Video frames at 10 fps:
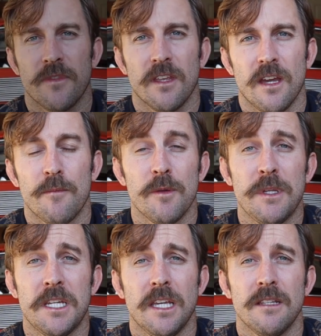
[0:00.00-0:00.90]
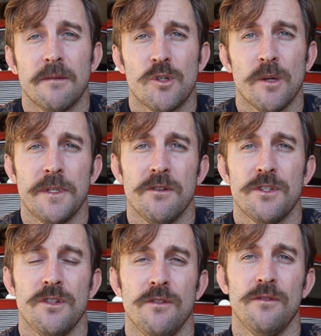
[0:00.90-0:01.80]
I'm gonna be taking some trips here
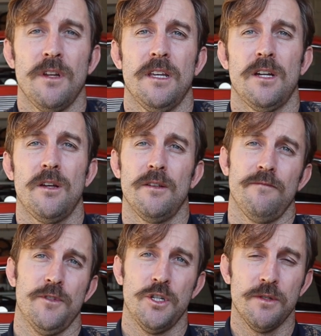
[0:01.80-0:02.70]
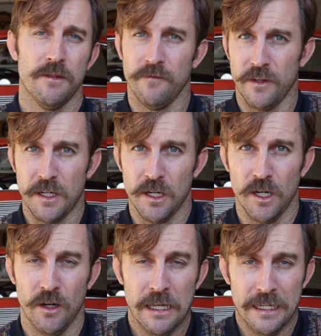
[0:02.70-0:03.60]
soon, and I'll shoot some
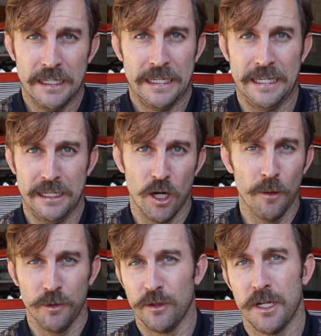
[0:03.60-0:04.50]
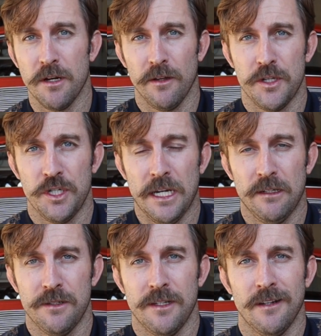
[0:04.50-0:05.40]
video and upload it here on the
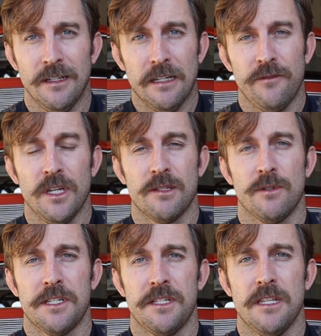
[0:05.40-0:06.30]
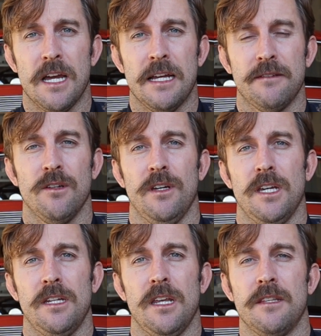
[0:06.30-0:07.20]
channel. So if you guys wanna see that, go
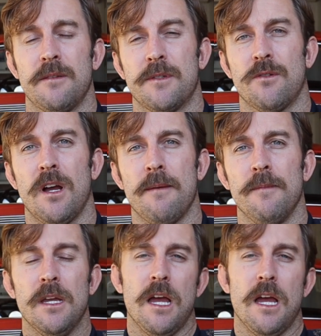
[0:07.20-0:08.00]
ahead and subscribe.